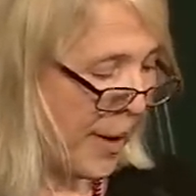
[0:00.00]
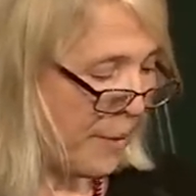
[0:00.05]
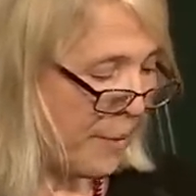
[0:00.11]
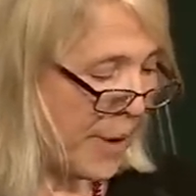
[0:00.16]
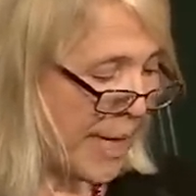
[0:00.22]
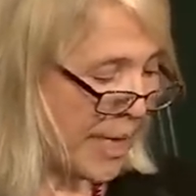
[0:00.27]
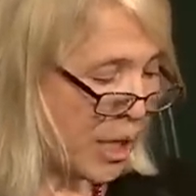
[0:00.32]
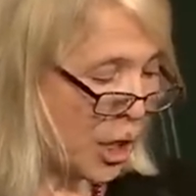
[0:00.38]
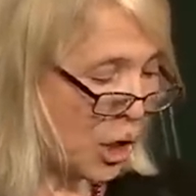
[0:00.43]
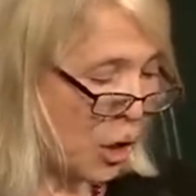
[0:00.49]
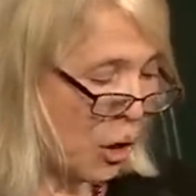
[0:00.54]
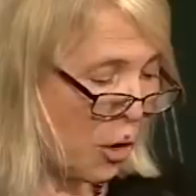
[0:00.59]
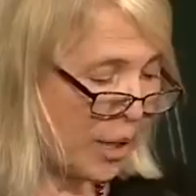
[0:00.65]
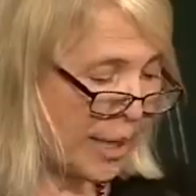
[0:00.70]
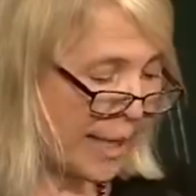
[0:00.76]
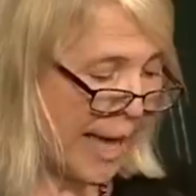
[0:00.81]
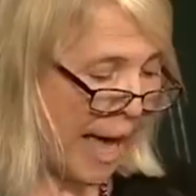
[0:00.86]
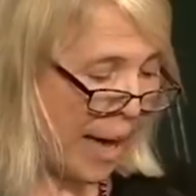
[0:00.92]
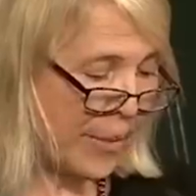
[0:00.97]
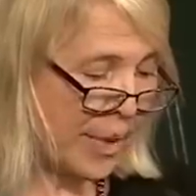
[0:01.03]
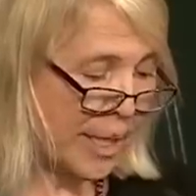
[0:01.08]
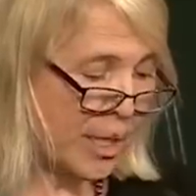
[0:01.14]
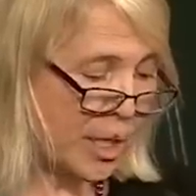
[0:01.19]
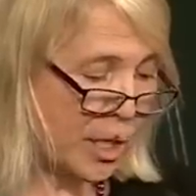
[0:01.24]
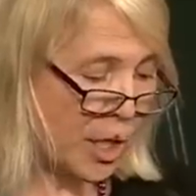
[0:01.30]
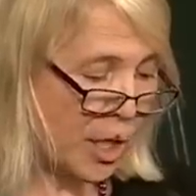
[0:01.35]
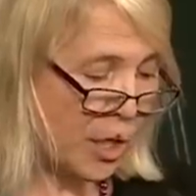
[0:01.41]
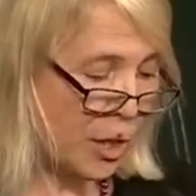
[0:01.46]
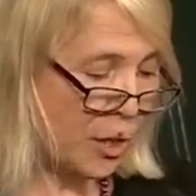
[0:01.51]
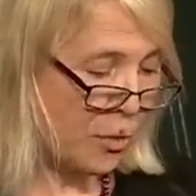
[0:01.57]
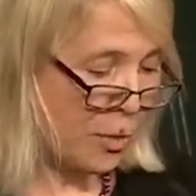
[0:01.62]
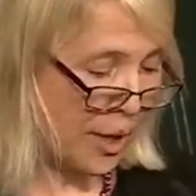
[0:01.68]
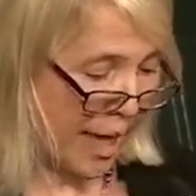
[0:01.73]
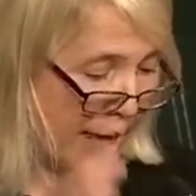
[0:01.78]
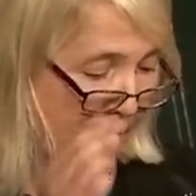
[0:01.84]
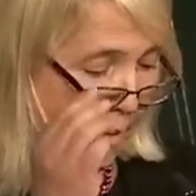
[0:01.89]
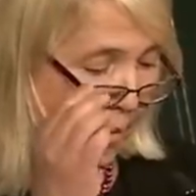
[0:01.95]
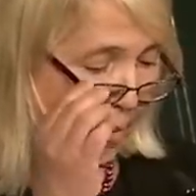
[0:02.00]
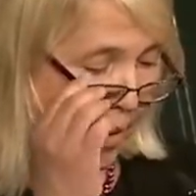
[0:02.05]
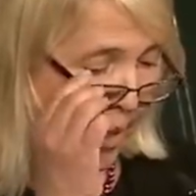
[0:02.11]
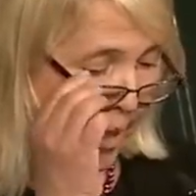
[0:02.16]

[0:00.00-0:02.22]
Peter John Gammons, UKIP,